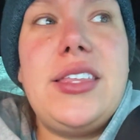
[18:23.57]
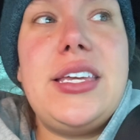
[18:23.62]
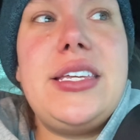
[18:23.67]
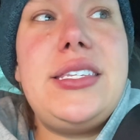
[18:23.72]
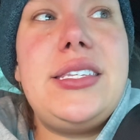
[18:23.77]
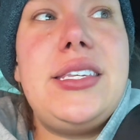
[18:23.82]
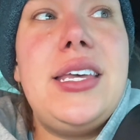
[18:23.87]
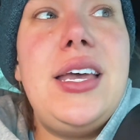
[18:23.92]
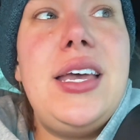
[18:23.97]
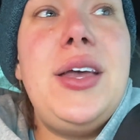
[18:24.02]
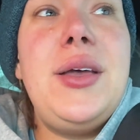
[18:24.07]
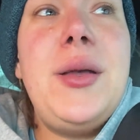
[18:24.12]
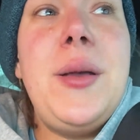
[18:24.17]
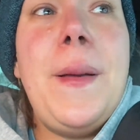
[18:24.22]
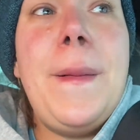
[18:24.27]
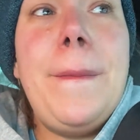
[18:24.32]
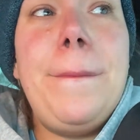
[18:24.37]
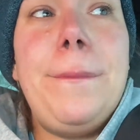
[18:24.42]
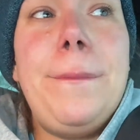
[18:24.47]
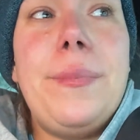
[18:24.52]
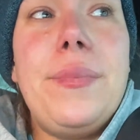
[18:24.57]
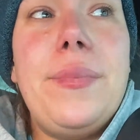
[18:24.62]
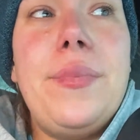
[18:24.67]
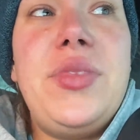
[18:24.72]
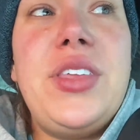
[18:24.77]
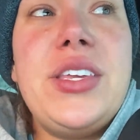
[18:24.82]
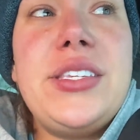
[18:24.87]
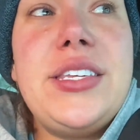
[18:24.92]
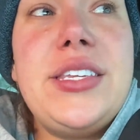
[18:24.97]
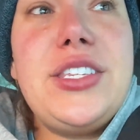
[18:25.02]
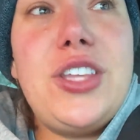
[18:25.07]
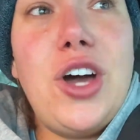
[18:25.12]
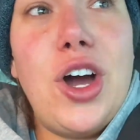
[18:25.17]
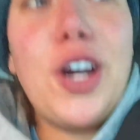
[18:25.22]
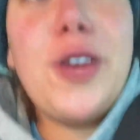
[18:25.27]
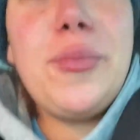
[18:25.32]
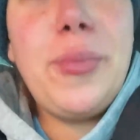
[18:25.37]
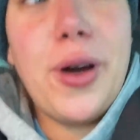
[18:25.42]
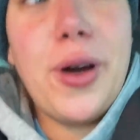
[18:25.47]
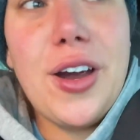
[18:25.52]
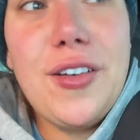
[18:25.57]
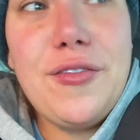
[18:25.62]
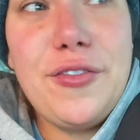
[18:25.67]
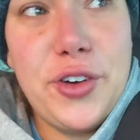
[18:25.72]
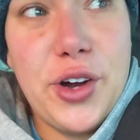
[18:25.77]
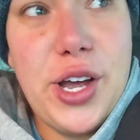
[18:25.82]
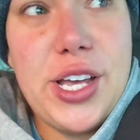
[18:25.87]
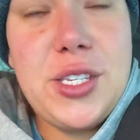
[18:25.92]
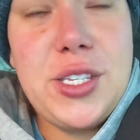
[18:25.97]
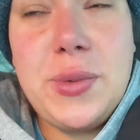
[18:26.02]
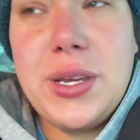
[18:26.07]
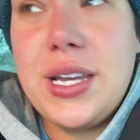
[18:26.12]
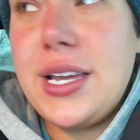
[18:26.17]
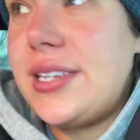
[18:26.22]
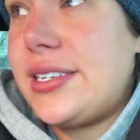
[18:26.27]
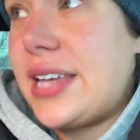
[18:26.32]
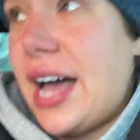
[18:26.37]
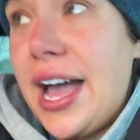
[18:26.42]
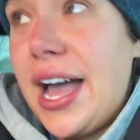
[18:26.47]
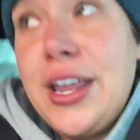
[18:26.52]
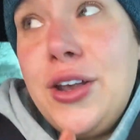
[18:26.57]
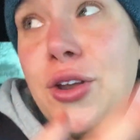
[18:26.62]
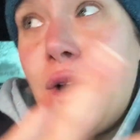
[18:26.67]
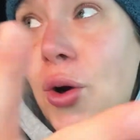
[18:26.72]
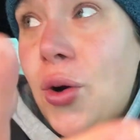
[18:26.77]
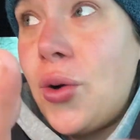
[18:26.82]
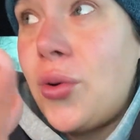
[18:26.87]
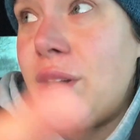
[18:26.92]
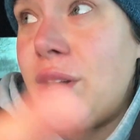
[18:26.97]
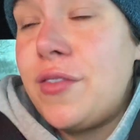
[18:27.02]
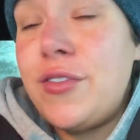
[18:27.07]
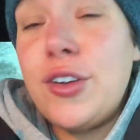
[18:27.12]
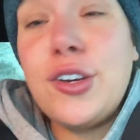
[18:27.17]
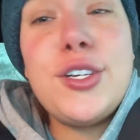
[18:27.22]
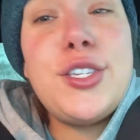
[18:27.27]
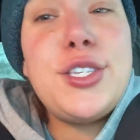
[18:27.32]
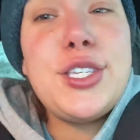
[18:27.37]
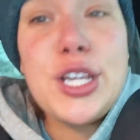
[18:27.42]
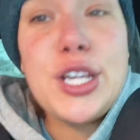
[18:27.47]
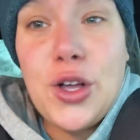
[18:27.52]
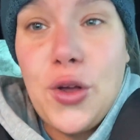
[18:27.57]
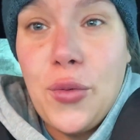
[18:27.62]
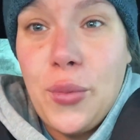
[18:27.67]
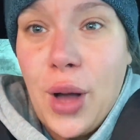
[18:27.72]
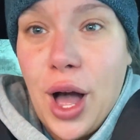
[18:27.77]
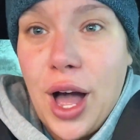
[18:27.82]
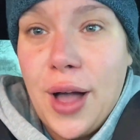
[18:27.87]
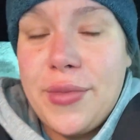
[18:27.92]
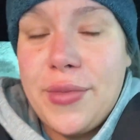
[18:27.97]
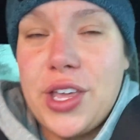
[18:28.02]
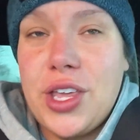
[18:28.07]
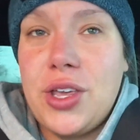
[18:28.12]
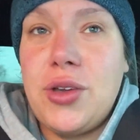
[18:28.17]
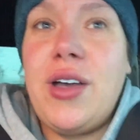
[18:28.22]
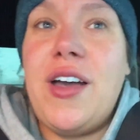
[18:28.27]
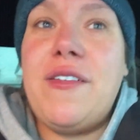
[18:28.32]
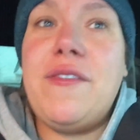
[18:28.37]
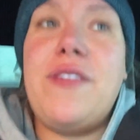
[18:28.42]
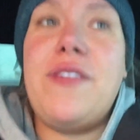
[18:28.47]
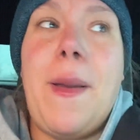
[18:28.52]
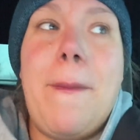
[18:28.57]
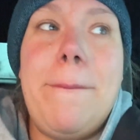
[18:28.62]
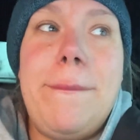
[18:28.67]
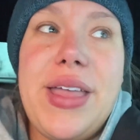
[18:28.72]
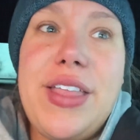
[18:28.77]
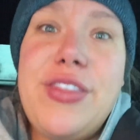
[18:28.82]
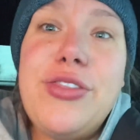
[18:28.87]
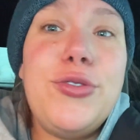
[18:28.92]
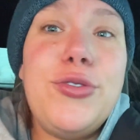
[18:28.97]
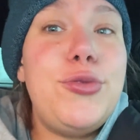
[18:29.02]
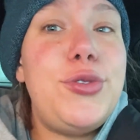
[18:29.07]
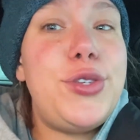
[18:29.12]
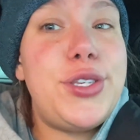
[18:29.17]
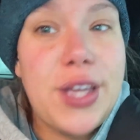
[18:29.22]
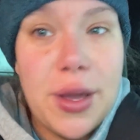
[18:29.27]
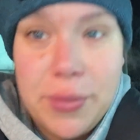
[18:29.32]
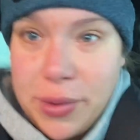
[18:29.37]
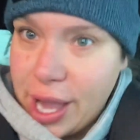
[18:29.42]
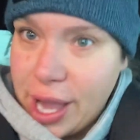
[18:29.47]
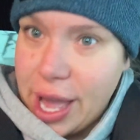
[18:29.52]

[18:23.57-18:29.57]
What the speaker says: this. This is the hard part for us, because I know if you're a single mom that you have been through some